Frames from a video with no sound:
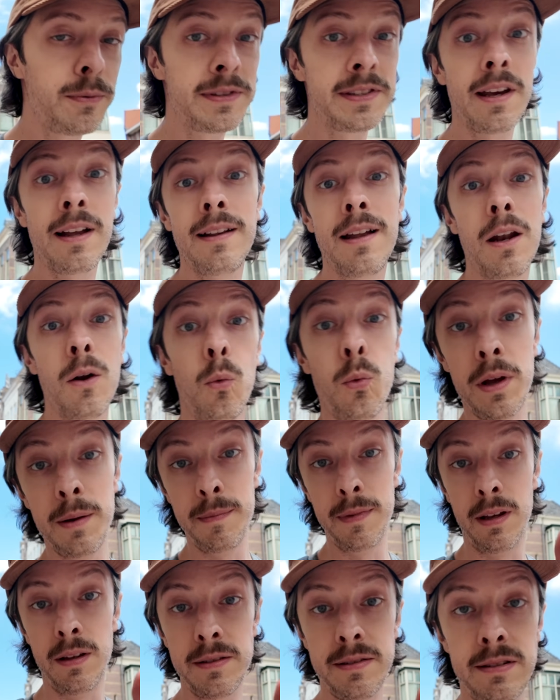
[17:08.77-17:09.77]
We saw a lot of
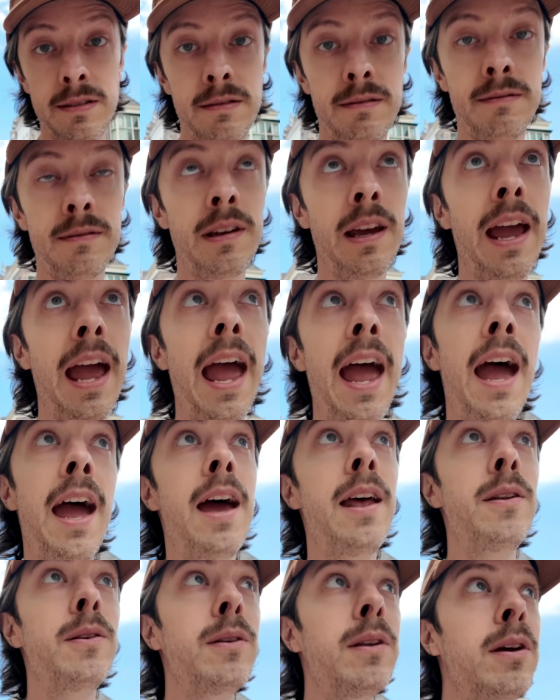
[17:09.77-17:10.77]
windmills,
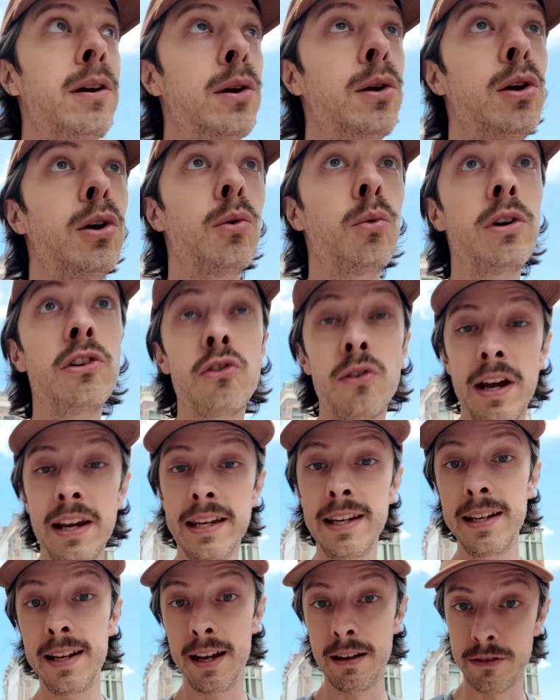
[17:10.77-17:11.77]
and we
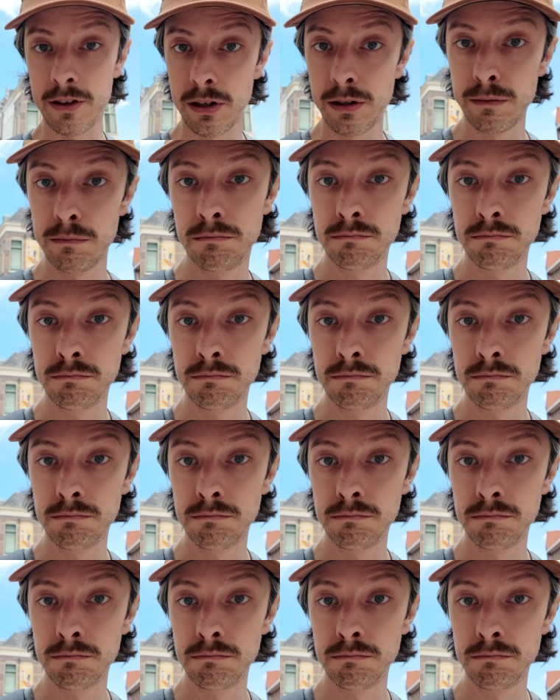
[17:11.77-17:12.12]
drank jenever.